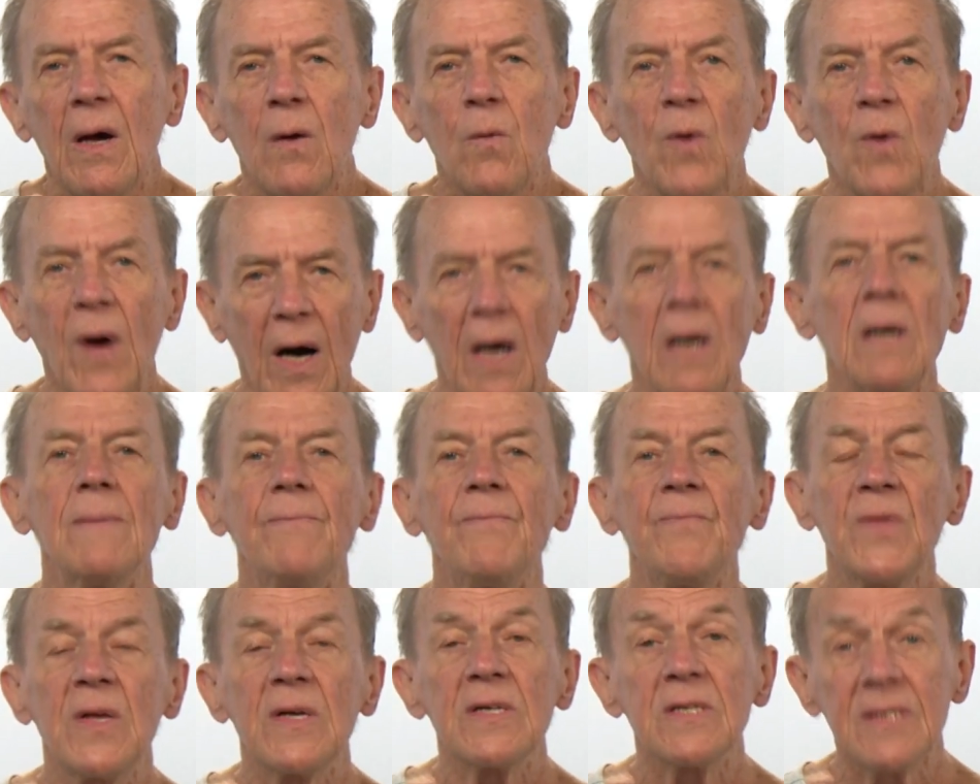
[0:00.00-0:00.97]
Well,
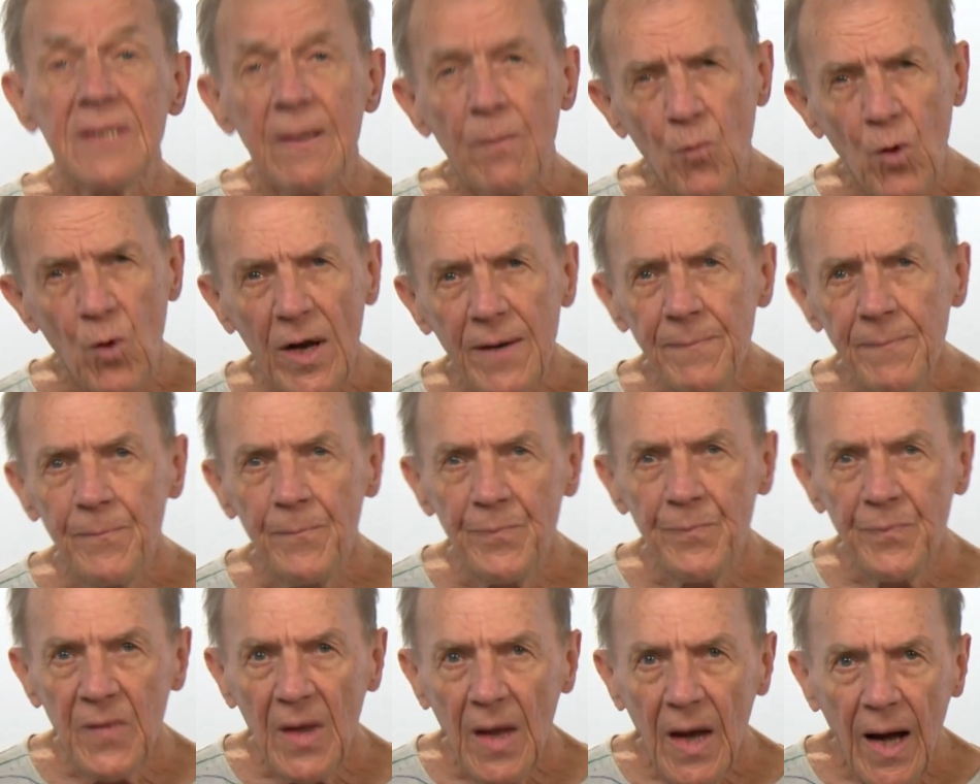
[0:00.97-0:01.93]
step one,
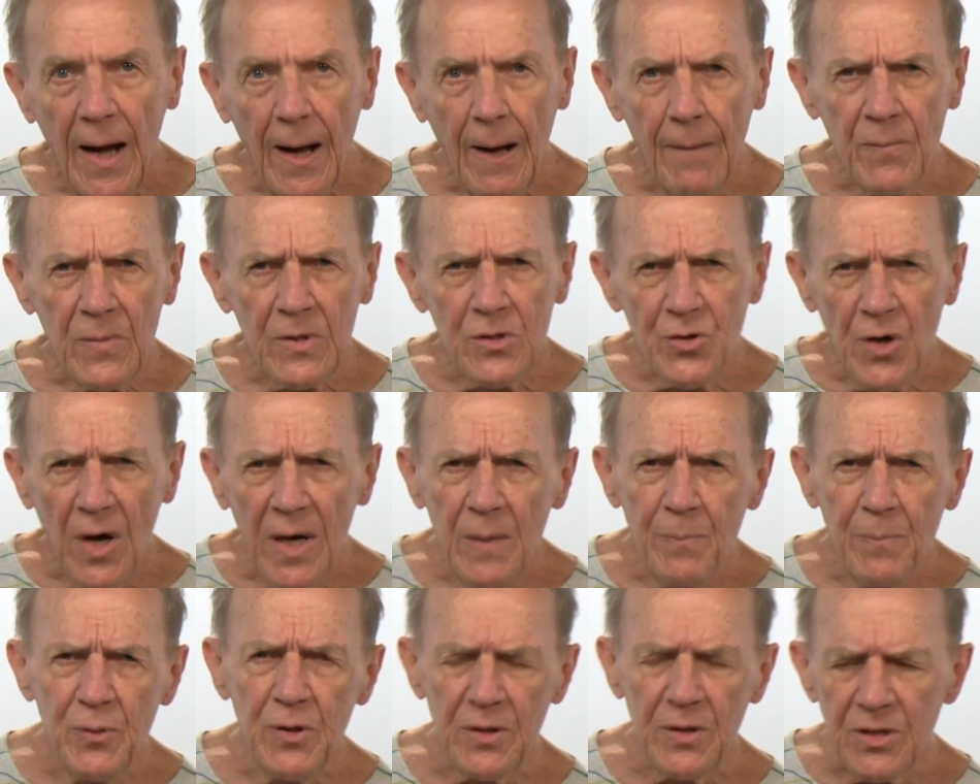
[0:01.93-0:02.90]
try to
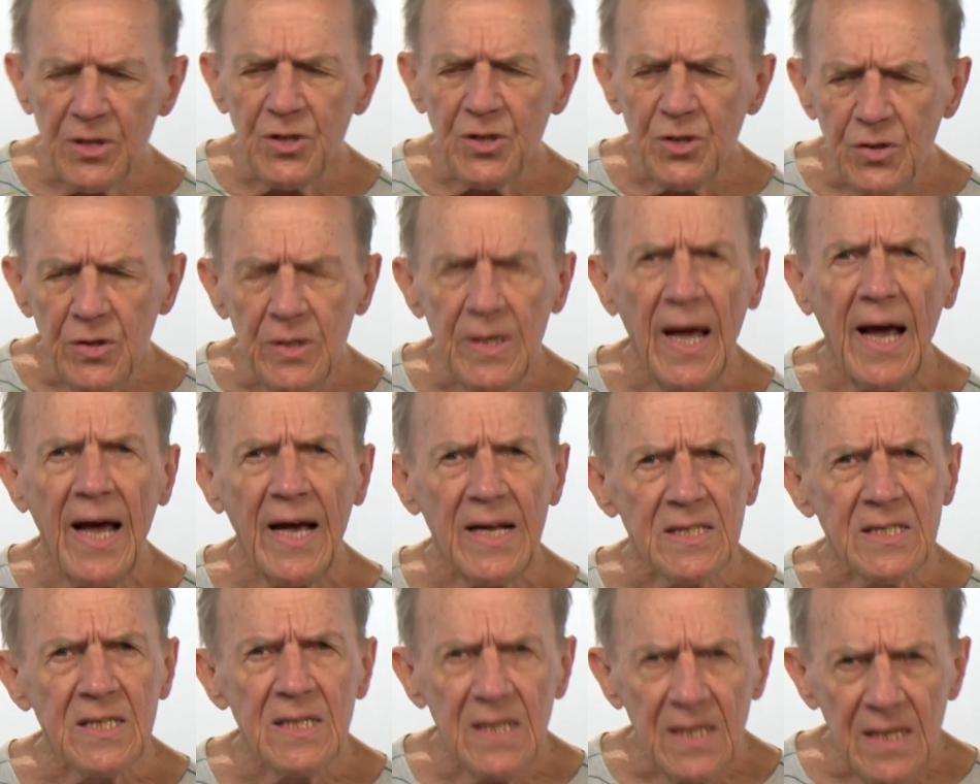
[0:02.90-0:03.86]
put the student
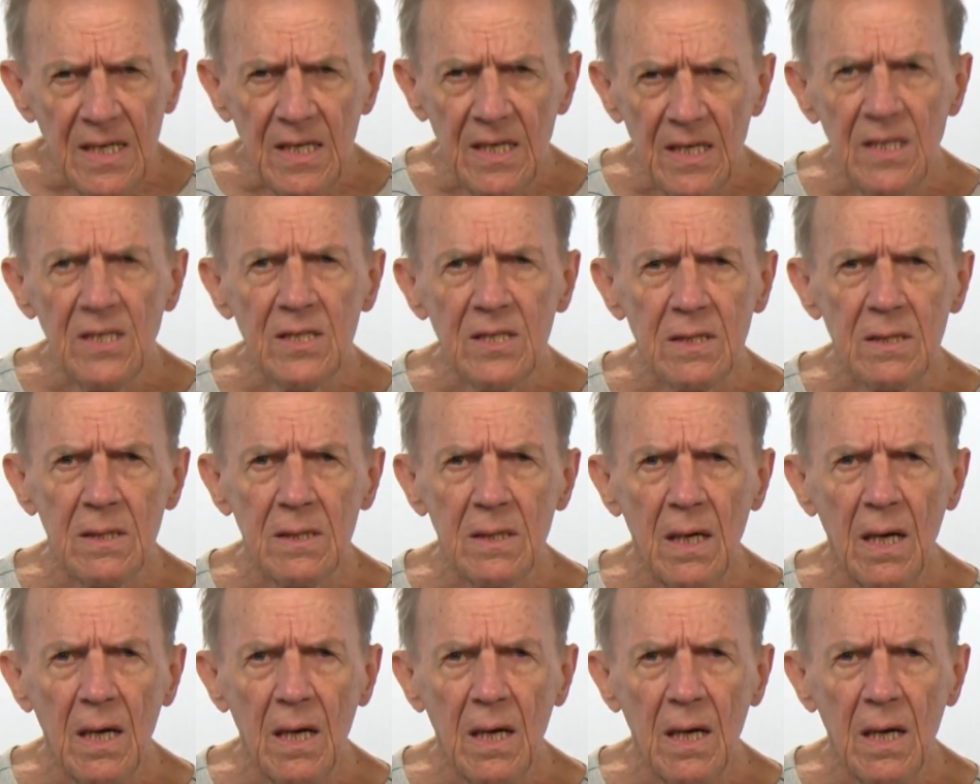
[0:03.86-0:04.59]
at ease.